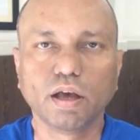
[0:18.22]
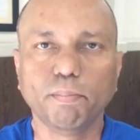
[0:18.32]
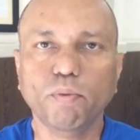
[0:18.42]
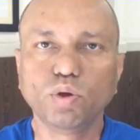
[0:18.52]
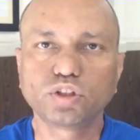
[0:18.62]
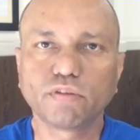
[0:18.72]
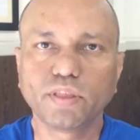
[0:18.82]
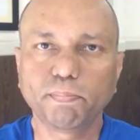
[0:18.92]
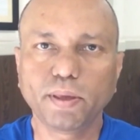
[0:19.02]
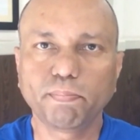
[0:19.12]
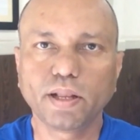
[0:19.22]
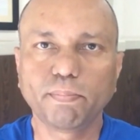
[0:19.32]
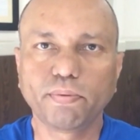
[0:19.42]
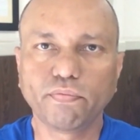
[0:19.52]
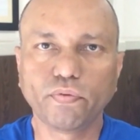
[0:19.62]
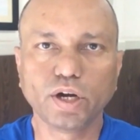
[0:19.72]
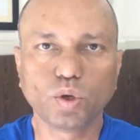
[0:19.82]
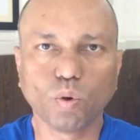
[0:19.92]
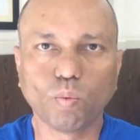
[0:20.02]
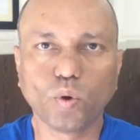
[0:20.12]
Most of the people prefer
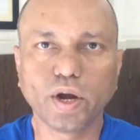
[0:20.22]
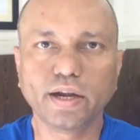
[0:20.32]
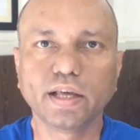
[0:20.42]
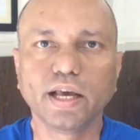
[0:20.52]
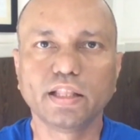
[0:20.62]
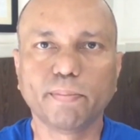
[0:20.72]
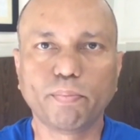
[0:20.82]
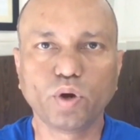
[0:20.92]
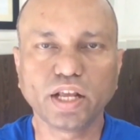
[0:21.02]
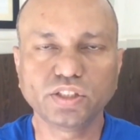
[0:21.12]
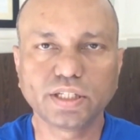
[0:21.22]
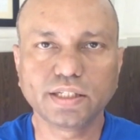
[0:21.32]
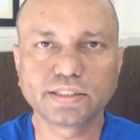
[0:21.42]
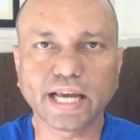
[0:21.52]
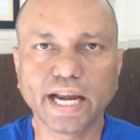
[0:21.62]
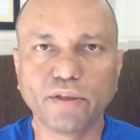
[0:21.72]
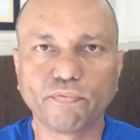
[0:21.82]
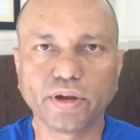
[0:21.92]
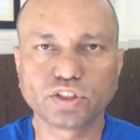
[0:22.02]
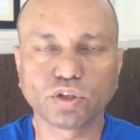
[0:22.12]
to avoid the potential side
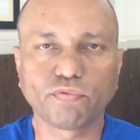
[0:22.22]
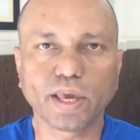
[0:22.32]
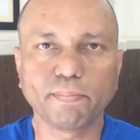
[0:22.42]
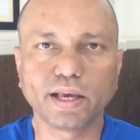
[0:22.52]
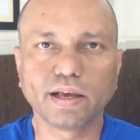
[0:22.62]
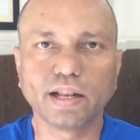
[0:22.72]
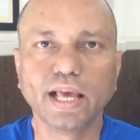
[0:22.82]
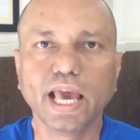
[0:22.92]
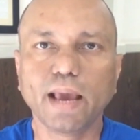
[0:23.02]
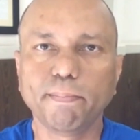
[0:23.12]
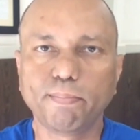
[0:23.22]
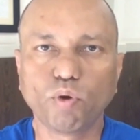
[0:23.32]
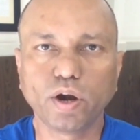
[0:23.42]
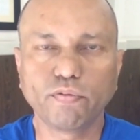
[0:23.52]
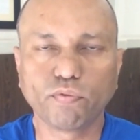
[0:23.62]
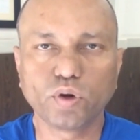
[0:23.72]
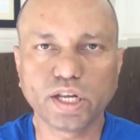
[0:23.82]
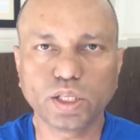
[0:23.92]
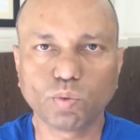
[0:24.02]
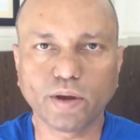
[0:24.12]
effects of chemical employed for
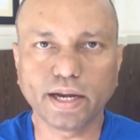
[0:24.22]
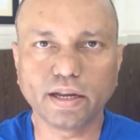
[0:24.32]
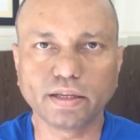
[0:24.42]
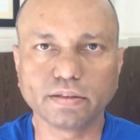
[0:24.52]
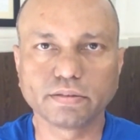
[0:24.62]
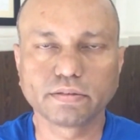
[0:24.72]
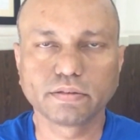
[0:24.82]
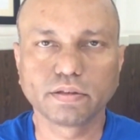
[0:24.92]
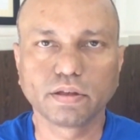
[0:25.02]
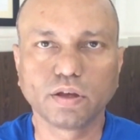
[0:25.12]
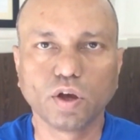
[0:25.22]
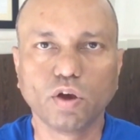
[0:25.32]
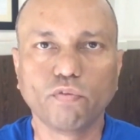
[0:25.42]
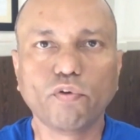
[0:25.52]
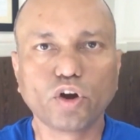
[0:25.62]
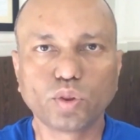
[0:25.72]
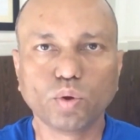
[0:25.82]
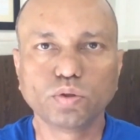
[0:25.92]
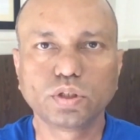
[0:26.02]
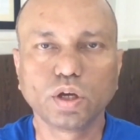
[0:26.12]
teeth whitening. For
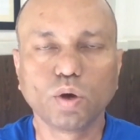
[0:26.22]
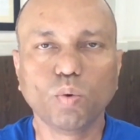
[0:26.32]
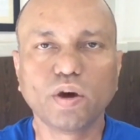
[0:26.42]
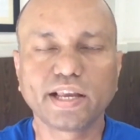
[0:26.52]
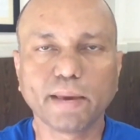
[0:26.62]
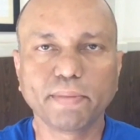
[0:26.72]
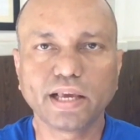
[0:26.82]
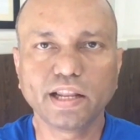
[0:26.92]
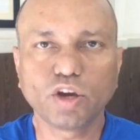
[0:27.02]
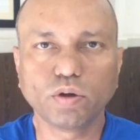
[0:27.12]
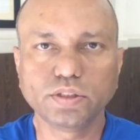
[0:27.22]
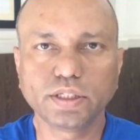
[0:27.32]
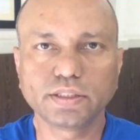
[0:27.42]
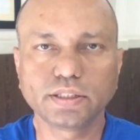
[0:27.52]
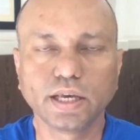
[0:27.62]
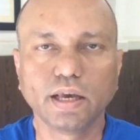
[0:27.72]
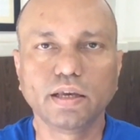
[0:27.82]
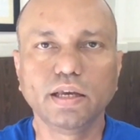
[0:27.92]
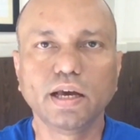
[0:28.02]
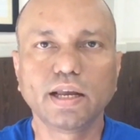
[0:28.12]
those who are chemically conscious,
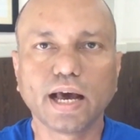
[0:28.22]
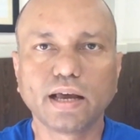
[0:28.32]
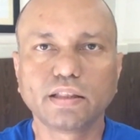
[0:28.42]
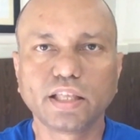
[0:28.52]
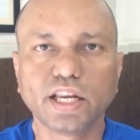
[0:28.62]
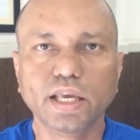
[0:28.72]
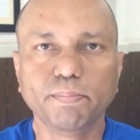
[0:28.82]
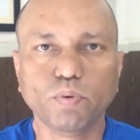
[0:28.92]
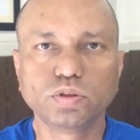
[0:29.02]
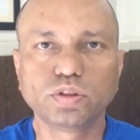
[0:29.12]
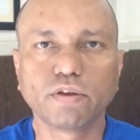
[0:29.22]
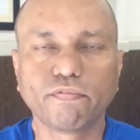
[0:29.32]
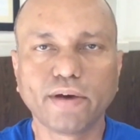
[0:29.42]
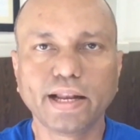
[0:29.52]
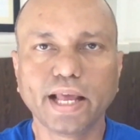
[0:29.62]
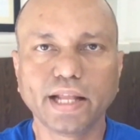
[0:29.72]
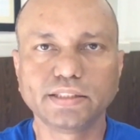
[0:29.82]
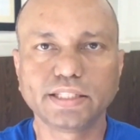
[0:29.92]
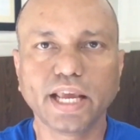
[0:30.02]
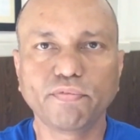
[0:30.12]
here are 3 most fun and
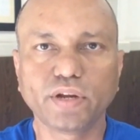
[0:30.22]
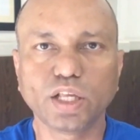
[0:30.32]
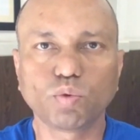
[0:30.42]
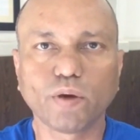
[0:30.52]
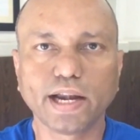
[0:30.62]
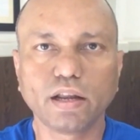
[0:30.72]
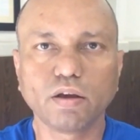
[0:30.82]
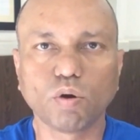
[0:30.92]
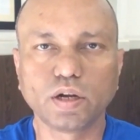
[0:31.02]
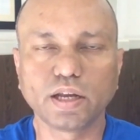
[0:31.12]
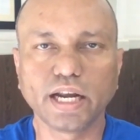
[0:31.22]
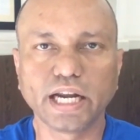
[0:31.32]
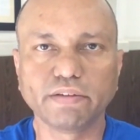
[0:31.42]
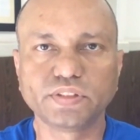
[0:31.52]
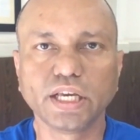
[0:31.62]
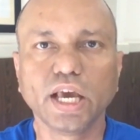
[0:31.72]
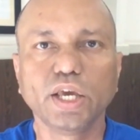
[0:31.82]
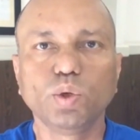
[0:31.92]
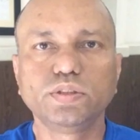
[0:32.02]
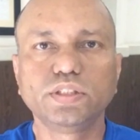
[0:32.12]
safe teeth whitening alternatives
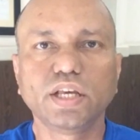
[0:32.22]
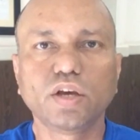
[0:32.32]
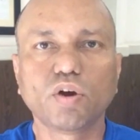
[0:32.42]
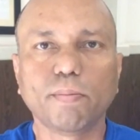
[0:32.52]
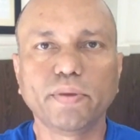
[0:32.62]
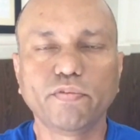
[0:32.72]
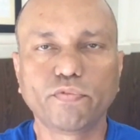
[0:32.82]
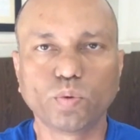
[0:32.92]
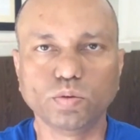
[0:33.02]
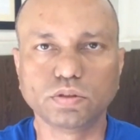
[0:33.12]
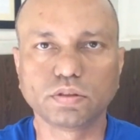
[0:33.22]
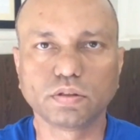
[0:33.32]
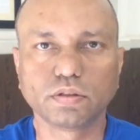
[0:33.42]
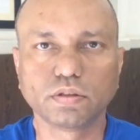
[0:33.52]
using common fruits